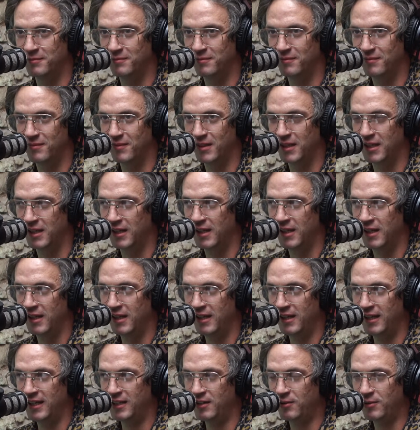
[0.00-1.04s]
Yeah,
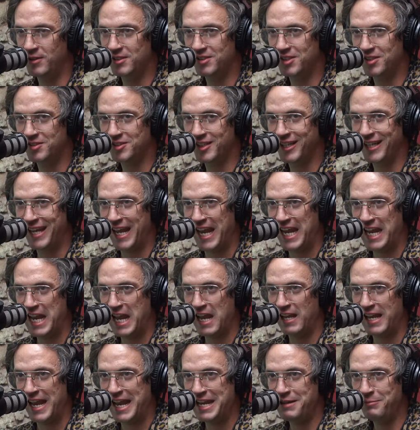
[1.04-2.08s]
it always sounds like
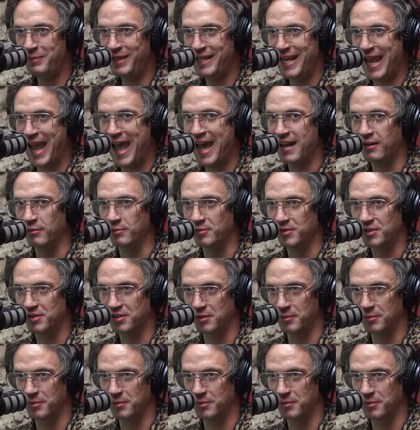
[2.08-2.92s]
Amy Adams. Yeah, yeah,